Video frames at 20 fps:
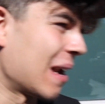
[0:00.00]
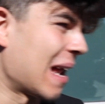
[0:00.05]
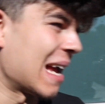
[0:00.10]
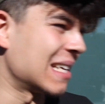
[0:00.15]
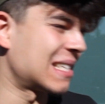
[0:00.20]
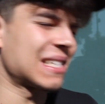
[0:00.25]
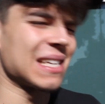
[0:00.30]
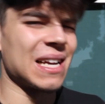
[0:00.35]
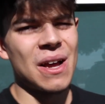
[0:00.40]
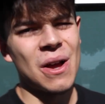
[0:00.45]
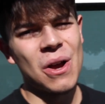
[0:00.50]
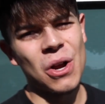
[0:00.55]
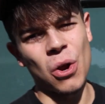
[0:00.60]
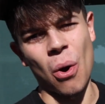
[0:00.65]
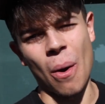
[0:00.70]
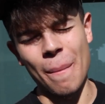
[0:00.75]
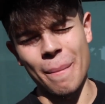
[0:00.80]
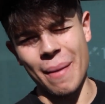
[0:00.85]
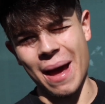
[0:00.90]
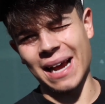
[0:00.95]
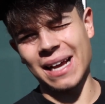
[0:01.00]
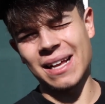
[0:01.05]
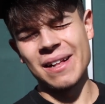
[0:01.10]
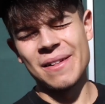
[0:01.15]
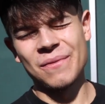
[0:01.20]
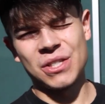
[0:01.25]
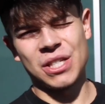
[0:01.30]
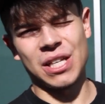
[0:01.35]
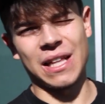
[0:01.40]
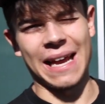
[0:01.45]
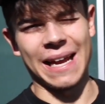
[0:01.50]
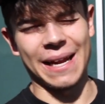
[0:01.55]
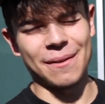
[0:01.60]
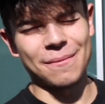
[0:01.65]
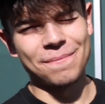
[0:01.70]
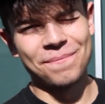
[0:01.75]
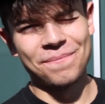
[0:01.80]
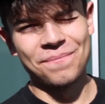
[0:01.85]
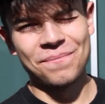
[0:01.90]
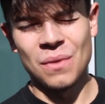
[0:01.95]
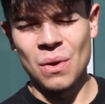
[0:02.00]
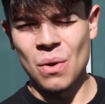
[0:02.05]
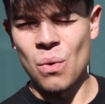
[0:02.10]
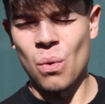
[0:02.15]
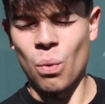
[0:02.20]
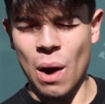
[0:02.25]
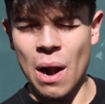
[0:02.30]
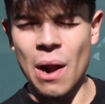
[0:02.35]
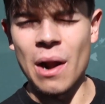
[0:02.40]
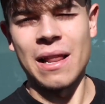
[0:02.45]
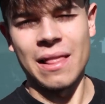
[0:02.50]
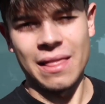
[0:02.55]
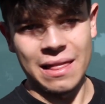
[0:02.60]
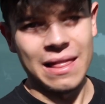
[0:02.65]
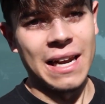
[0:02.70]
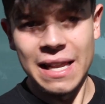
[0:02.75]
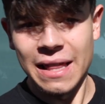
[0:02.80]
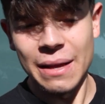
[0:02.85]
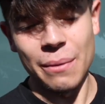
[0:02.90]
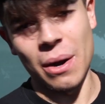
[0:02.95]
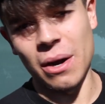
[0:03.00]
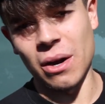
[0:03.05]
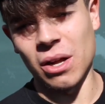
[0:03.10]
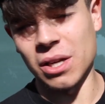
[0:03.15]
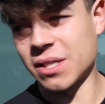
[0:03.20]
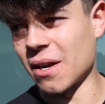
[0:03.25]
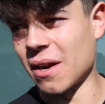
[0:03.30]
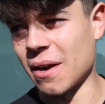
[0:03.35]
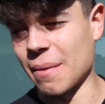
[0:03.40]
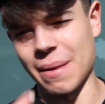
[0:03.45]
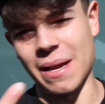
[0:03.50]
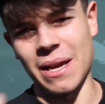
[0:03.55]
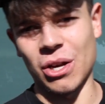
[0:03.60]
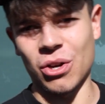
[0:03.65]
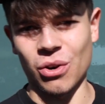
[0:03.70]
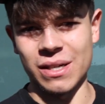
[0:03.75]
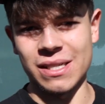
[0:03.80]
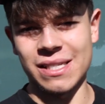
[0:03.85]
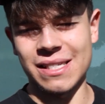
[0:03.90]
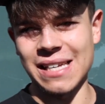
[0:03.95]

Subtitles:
nice going back to like where it all started. Me, Chris,